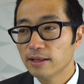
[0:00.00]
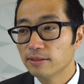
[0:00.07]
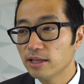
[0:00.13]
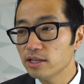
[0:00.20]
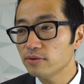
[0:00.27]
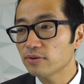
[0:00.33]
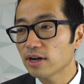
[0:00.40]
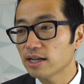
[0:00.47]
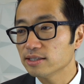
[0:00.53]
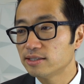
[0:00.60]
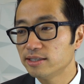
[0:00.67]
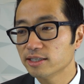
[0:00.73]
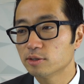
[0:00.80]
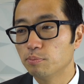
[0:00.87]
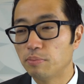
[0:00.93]
Then you've got
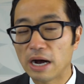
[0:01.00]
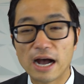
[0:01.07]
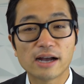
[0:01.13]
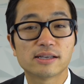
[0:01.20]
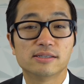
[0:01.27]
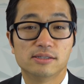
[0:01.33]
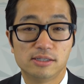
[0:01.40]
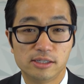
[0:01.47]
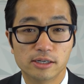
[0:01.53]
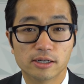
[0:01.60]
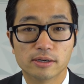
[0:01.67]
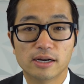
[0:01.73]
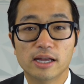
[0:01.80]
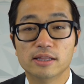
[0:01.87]
six boxes here,